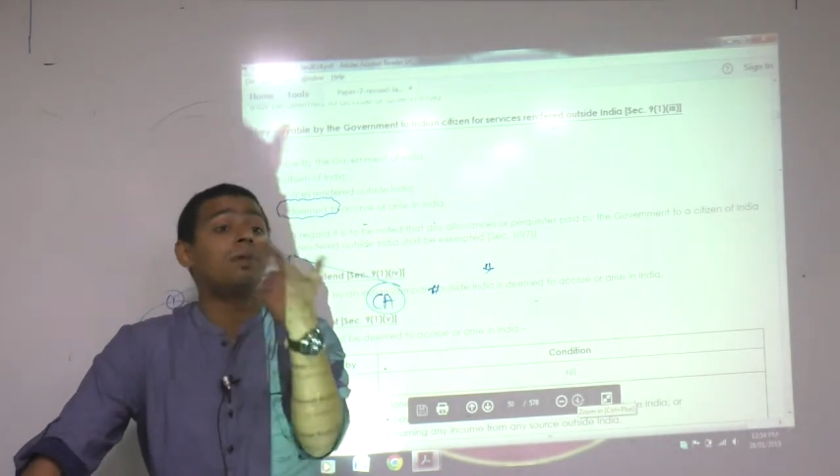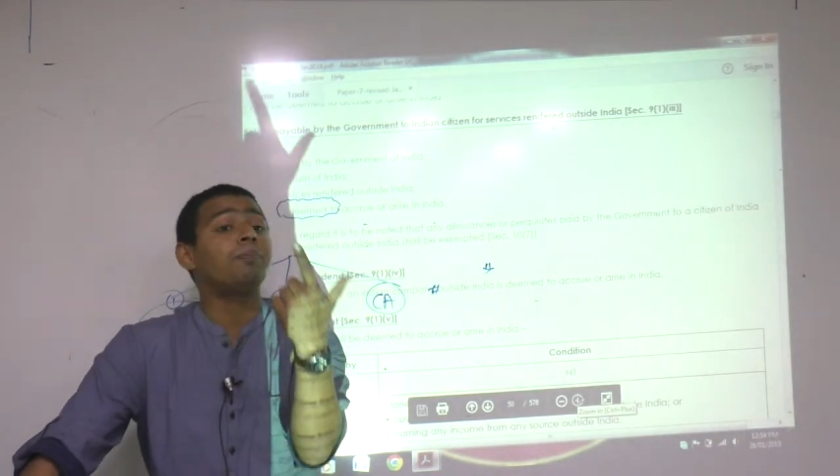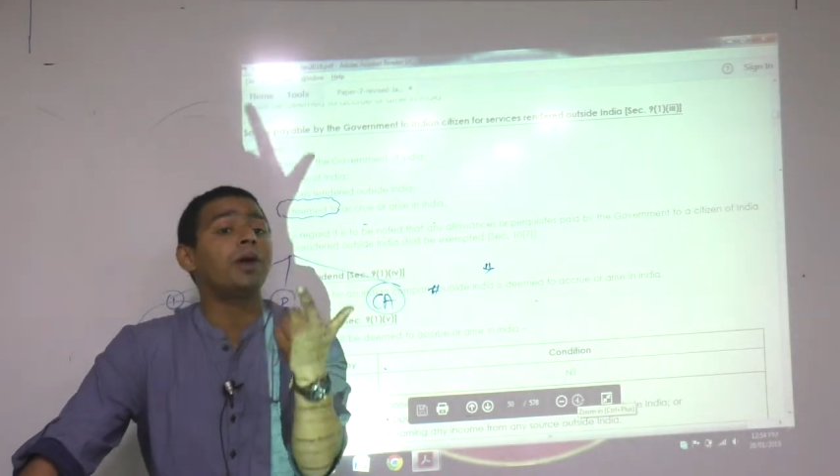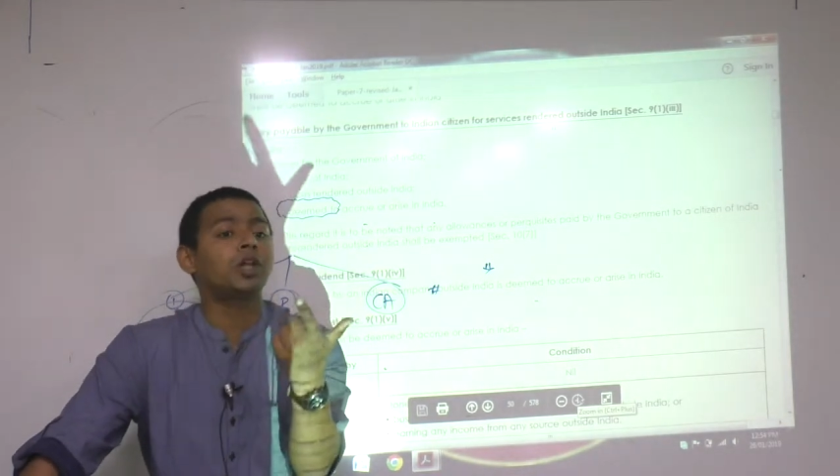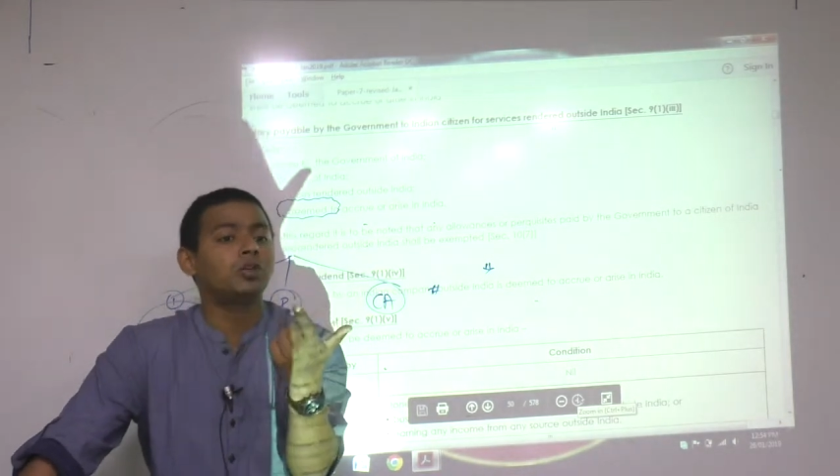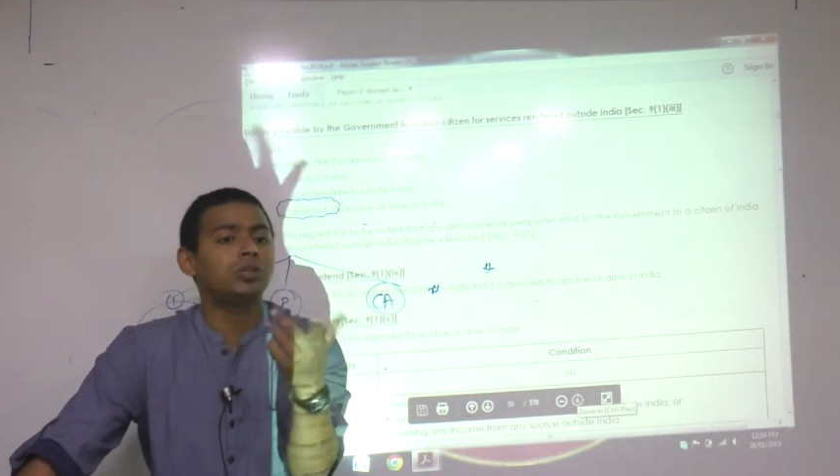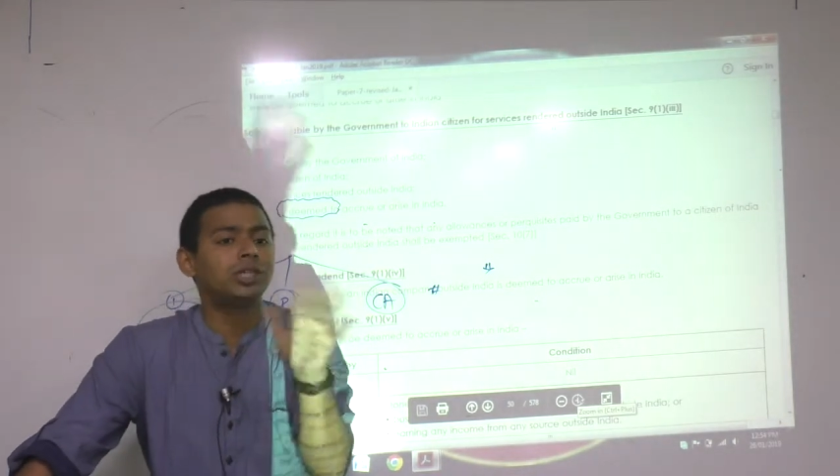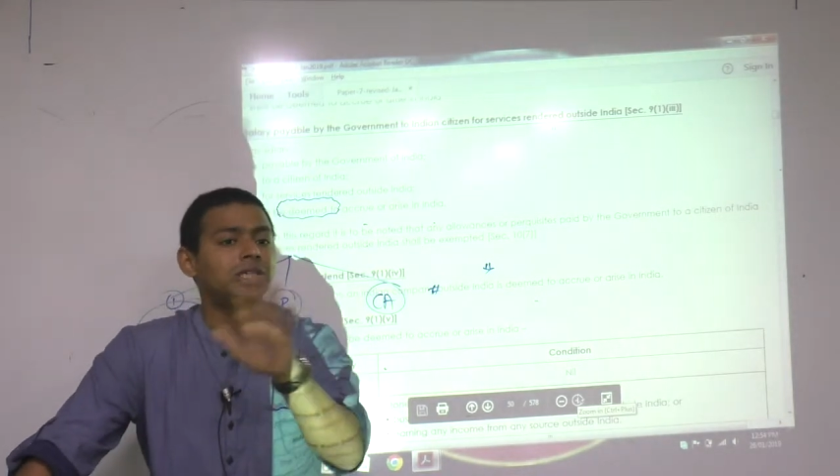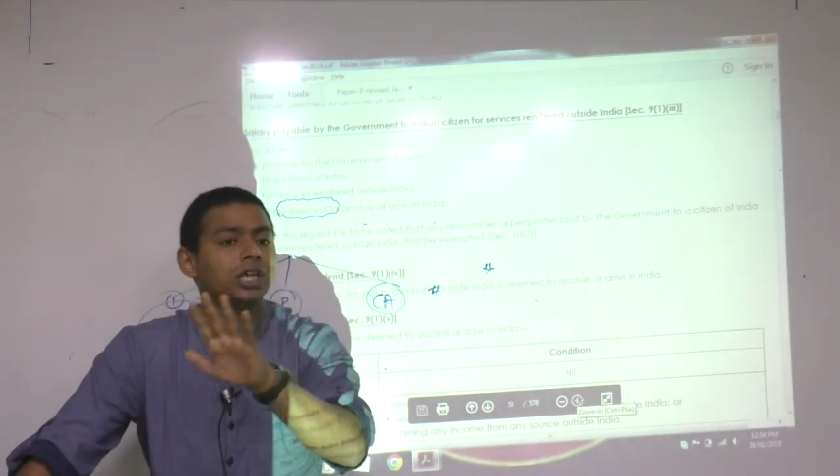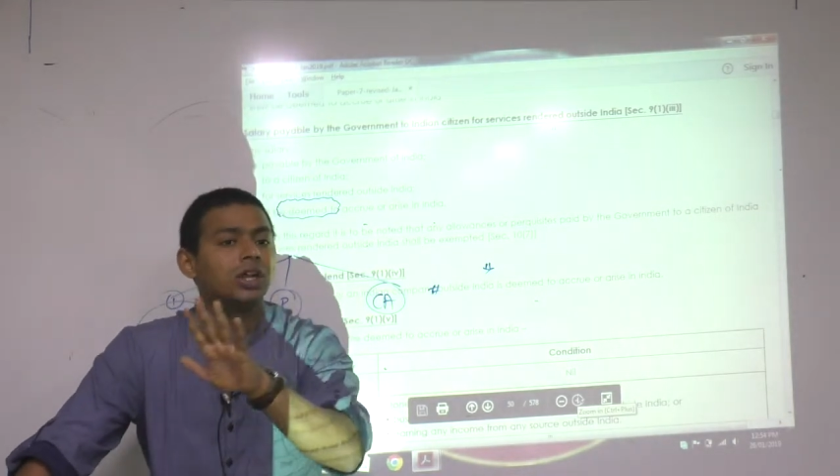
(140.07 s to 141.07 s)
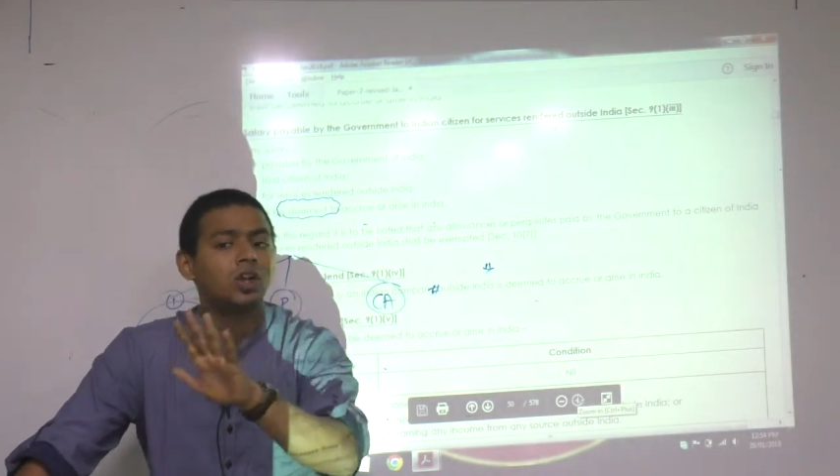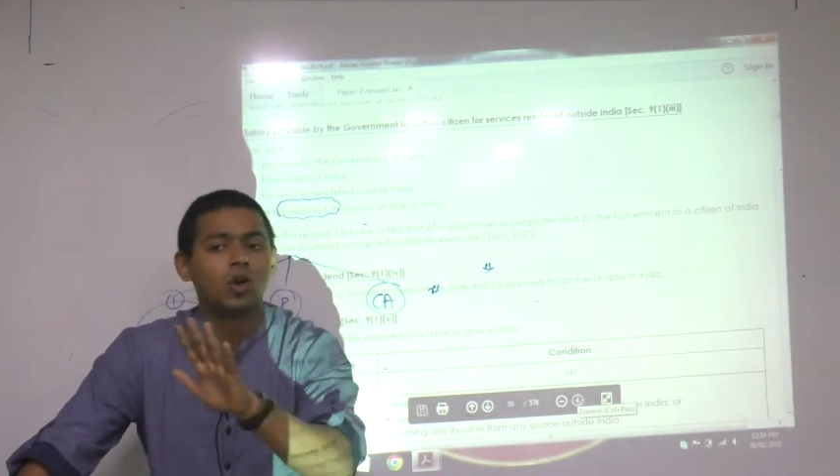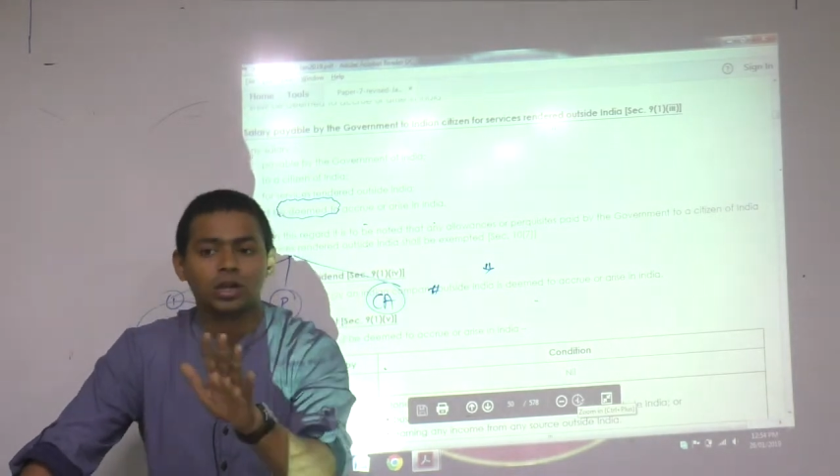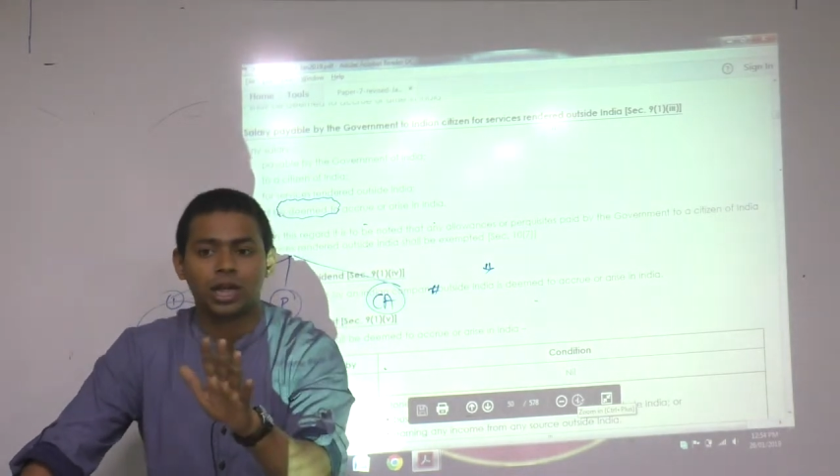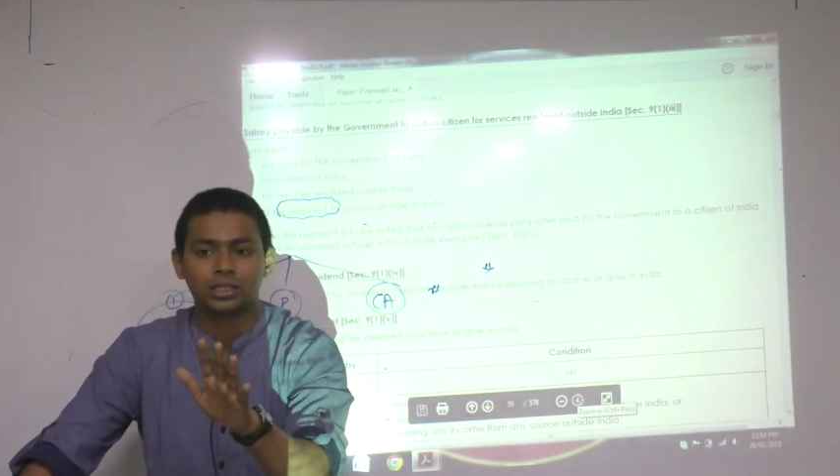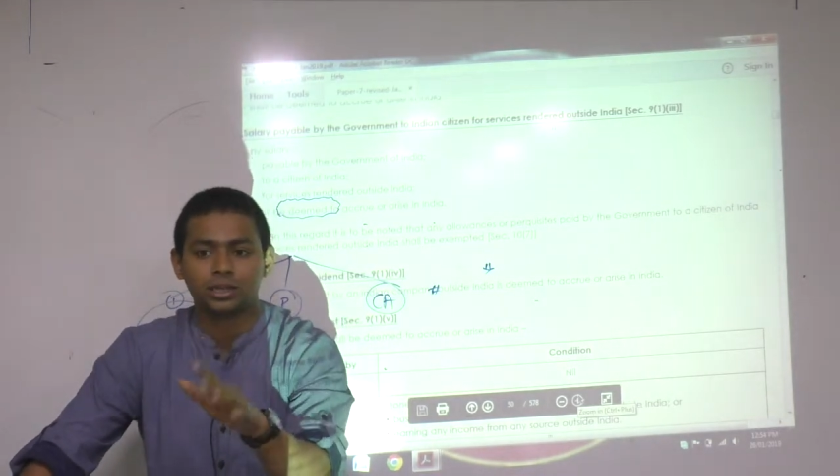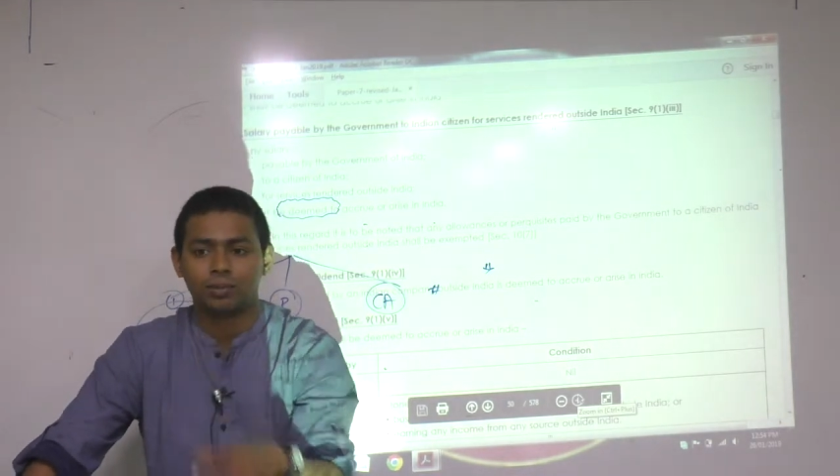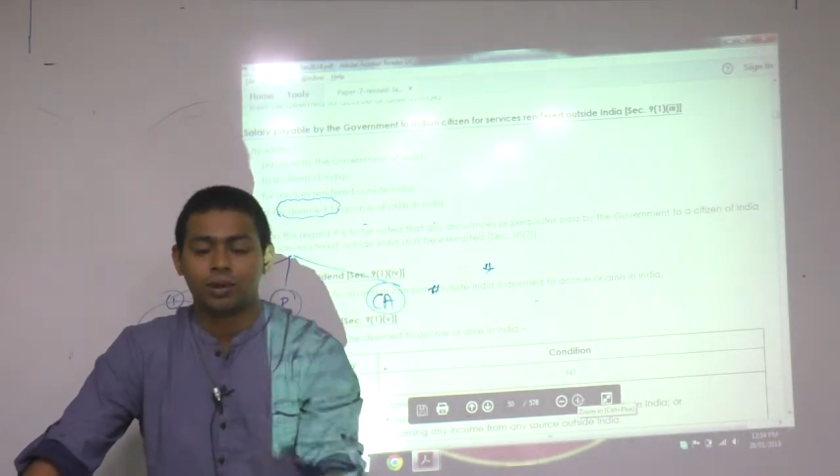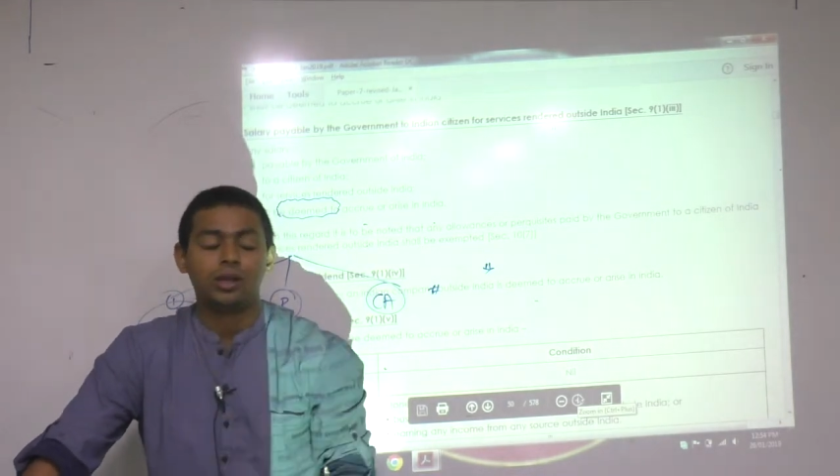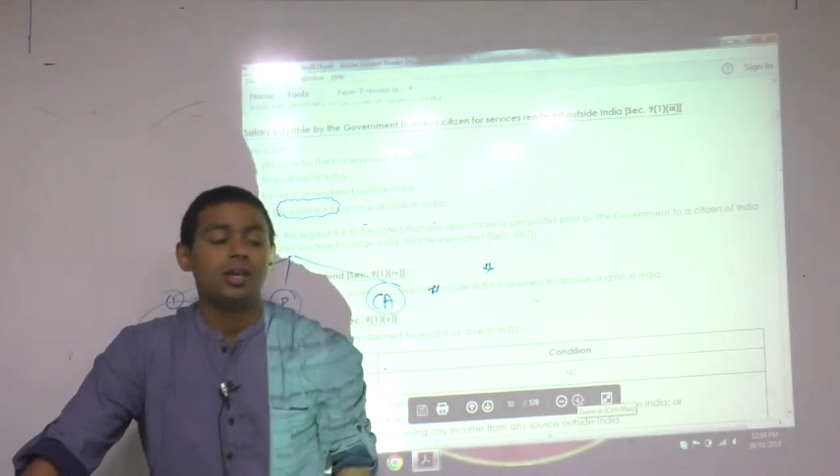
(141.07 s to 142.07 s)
and perquisites not taxable